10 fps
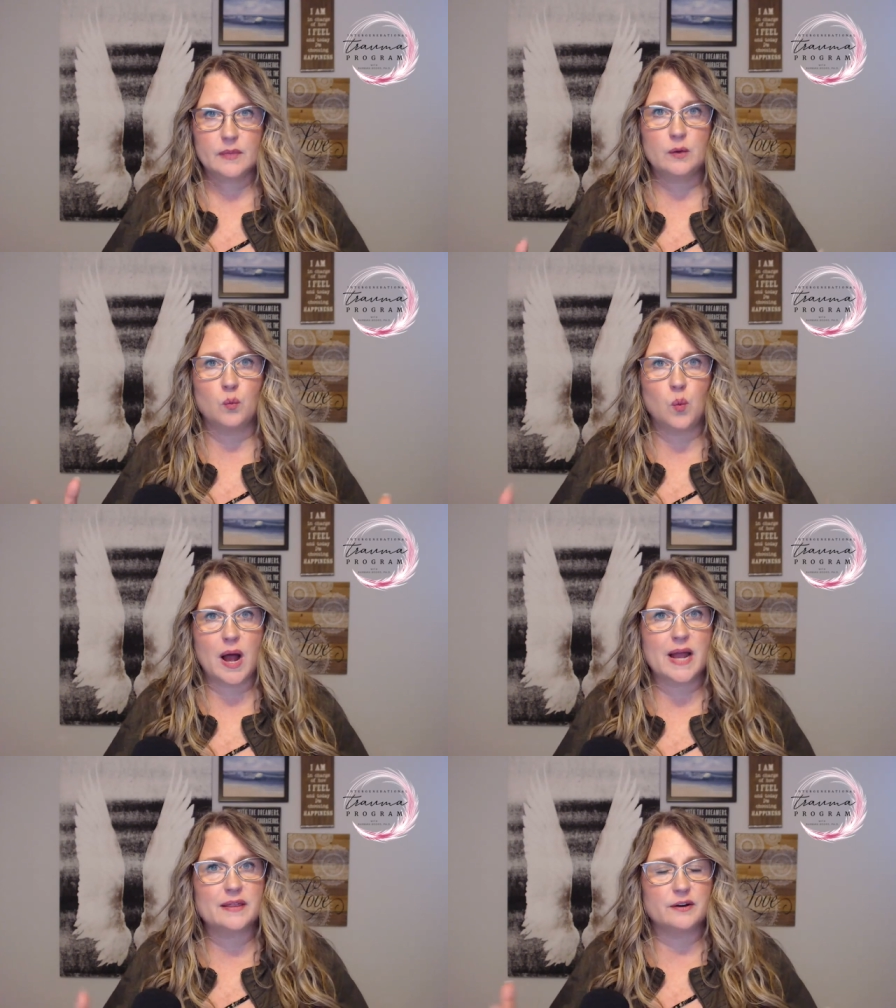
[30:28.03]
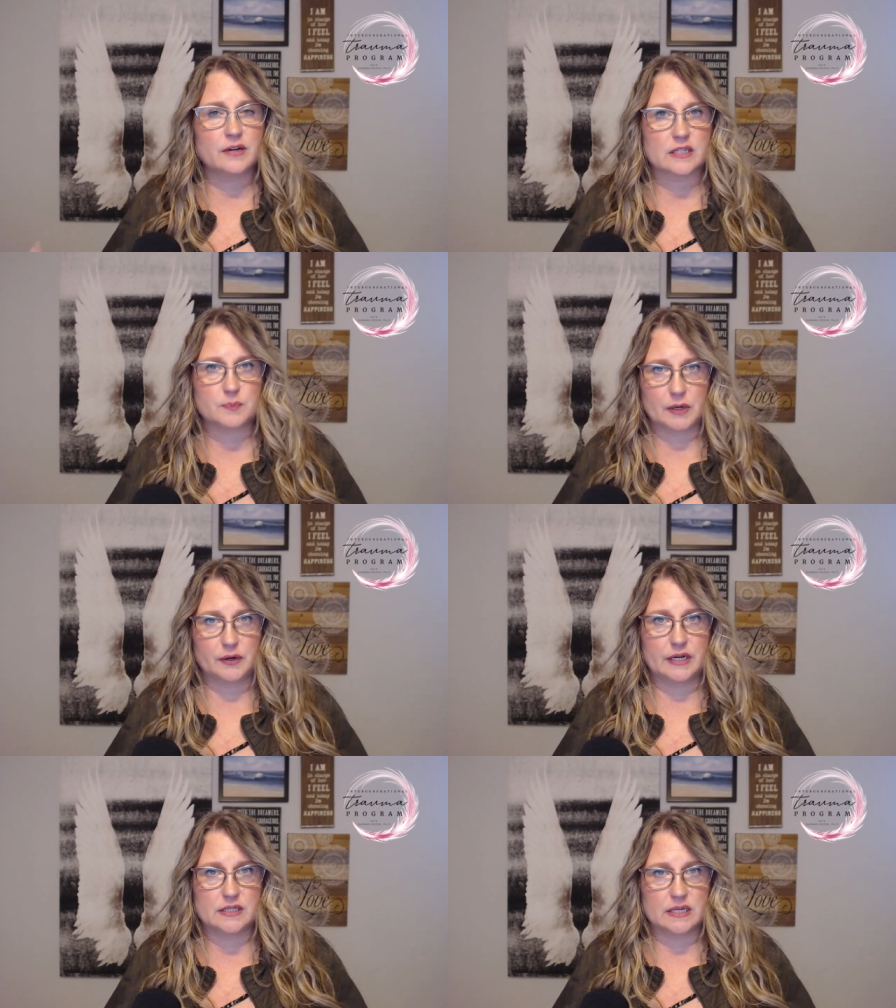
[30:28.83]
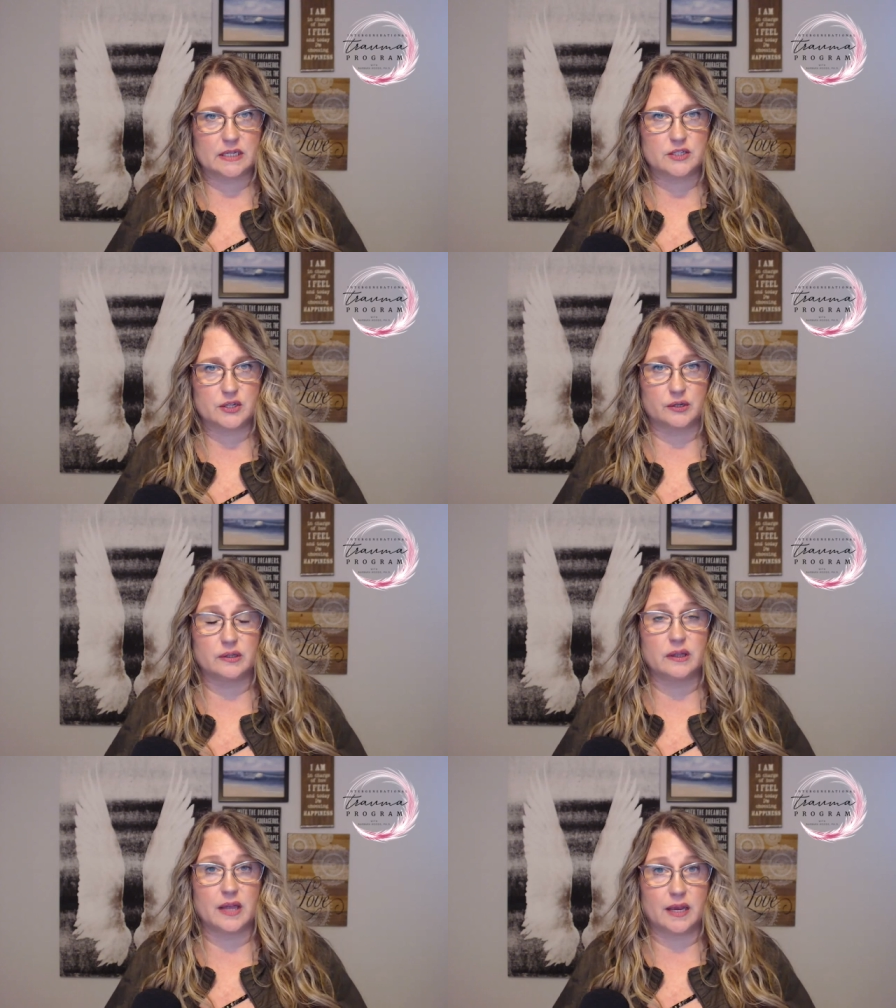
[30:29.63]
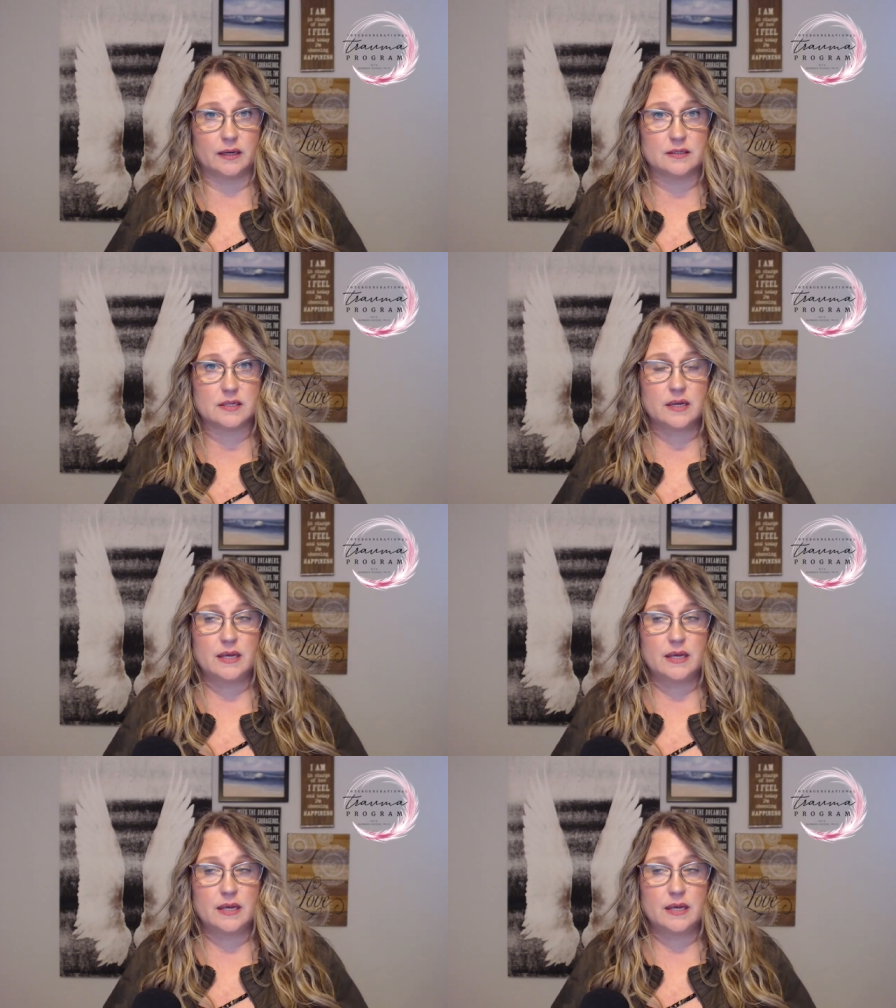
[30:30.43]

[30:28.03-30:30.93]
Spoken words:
why they're experiencing certain things